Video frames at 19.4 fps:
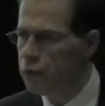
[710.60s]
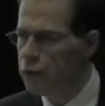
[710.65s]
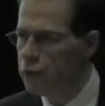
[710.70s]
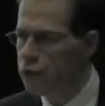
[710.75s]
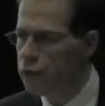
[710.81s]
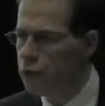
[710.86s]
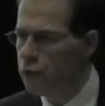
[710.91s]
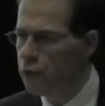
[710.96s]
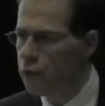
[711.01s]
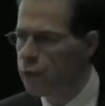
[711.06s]
in
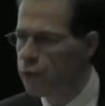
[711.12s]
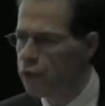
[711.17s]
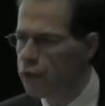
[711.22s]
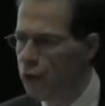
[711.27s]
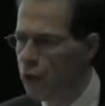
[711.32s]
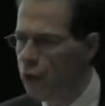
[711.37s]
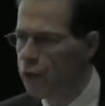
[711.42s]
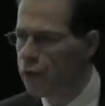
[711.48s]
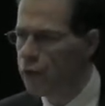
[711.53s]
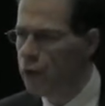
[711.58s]
terms
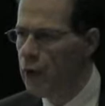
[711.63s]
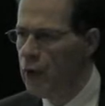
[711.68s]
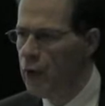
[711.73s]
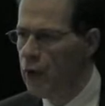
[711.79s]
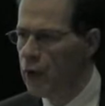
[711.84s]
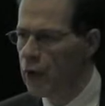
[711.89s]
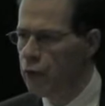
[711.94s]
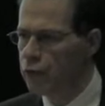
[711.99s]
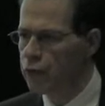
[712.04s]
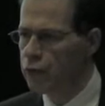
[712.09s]

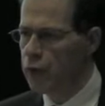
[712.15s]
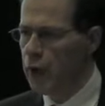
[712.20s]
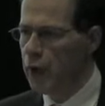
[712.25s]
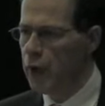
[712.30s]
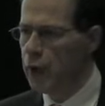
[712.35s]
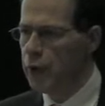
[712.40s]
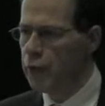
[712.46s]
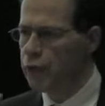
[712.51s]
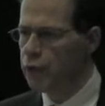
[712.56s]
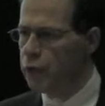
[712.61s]
of
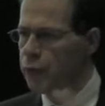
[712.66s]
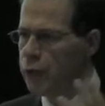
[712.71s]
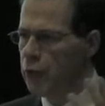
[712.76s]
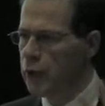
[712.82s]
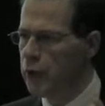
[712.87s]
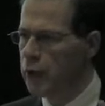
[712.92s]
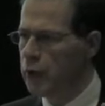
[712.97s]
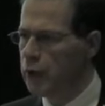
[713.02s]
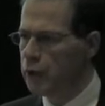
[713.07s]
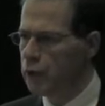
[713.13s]
Australia's
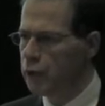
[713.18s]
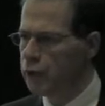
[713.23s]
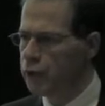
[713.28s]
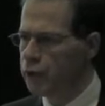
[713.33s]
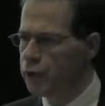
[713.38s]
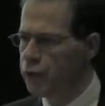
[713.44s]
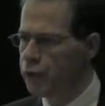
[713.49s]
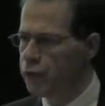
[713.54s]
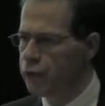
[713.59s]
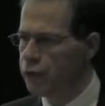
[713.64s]
political
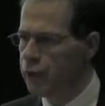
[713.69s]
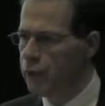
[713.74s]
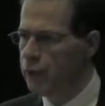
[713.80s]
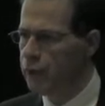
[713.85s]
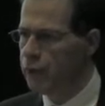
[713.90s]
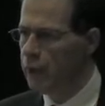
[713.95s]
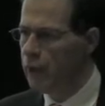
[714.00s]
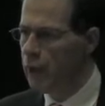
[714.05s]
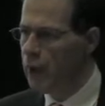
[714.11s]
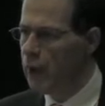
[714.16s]

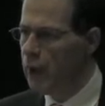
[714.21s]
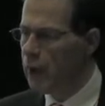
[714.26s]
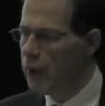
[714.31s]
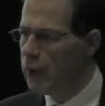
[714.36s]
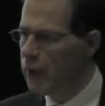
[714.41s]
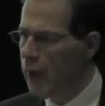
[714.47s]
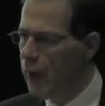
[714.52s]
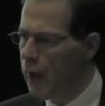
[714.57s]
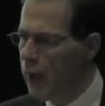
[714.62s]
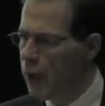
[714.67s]
system
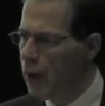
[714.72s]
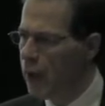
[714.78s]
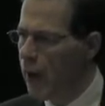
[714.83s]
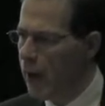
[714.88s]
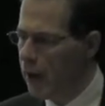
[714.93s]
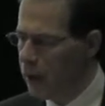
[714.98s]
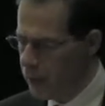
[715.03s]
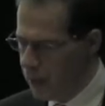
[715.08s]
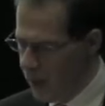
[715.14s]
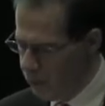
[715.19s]
and how
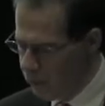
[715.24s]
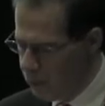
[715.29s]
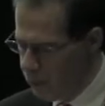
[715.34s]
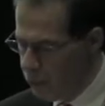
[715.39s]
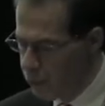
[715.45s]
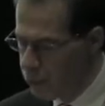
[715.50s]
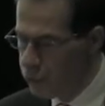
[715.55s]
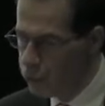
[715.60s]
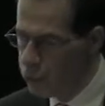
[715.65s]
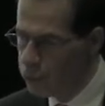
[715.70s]
our
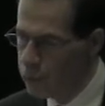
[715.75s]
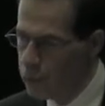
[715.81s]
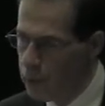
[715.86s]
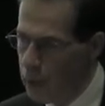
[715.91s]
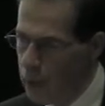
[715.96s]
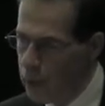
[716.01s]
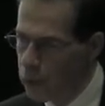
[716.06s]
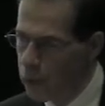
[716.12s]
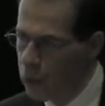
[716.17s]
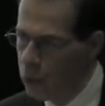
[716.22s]
governments
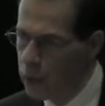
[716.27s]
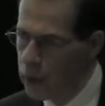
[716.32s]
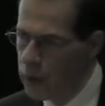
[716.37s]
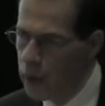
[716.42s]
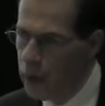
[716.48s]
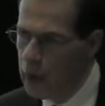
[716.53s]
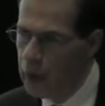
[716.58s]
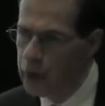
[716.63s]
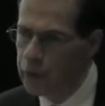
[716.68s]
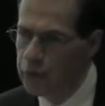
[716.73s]
are
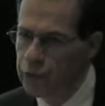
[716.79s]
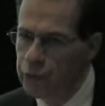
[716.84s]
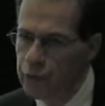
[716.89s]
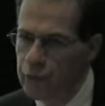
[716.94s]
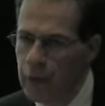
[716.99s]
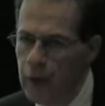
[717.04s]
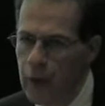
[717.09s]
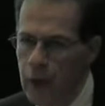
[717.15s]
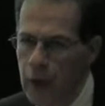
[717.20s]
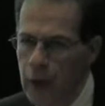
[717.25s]
organised.
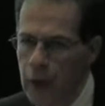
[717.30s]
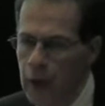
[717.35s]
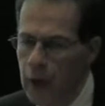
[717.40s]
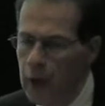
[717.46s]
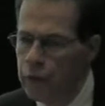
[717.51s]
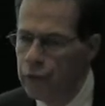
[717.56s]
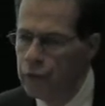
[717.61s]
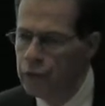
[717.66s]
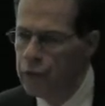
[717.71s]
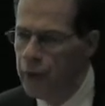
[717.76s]

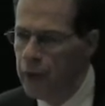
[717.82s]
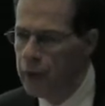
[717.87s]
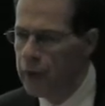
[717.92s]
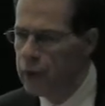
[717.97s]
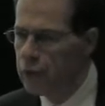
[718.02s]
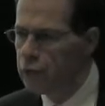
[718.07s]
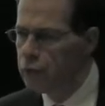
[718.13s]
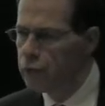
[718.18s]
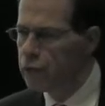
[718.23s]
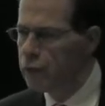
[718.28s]
And
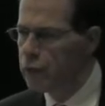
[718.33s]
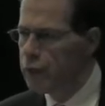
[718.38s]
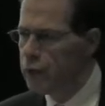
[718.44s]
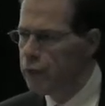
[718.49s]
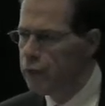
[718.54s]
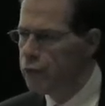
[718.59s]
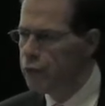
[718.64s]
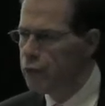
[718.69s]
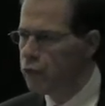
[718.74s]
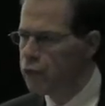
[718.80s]
second, to
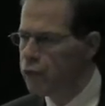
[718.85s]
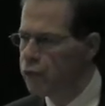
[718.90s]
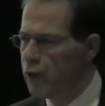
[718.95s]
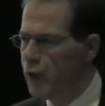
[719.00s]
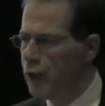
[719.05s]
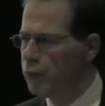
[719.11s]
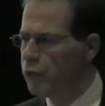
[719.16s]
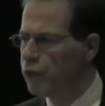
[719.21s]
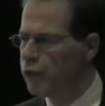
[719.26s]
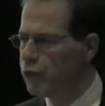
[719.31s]
give you
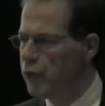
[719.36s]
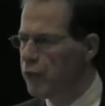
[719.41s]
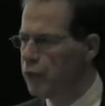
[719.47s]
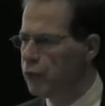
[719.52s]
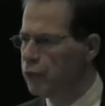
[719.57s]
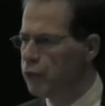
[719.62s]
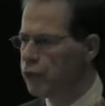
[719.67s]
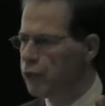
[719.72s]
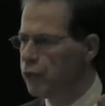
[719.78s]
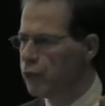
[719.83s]
some
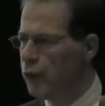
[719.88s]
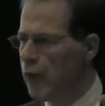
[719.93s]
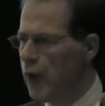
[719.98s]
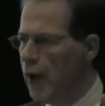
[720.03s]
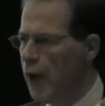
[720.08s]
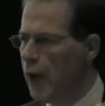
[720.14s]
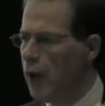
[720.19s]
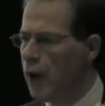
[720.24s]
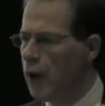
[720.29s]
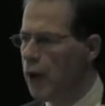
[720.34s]
sense of
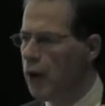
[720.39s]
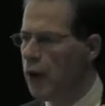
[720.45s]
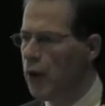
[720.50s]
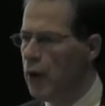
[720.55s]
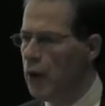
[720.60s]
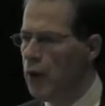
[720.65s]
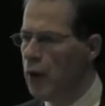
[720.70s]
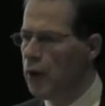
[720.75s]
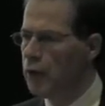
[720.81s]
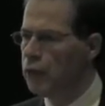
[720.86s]

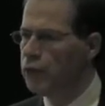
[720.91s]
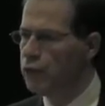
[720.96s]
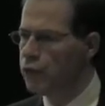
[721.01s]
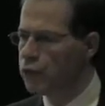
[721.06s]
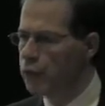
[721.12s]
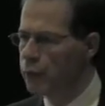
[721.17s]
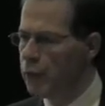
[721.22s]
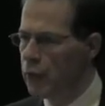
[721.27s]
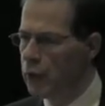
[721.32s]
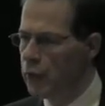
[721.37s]
how
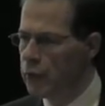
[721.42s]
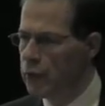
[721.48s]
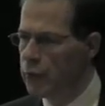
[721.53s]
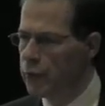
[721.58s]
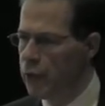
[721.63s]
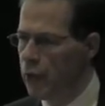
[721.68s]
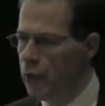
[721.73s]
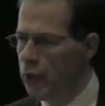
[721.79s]
disability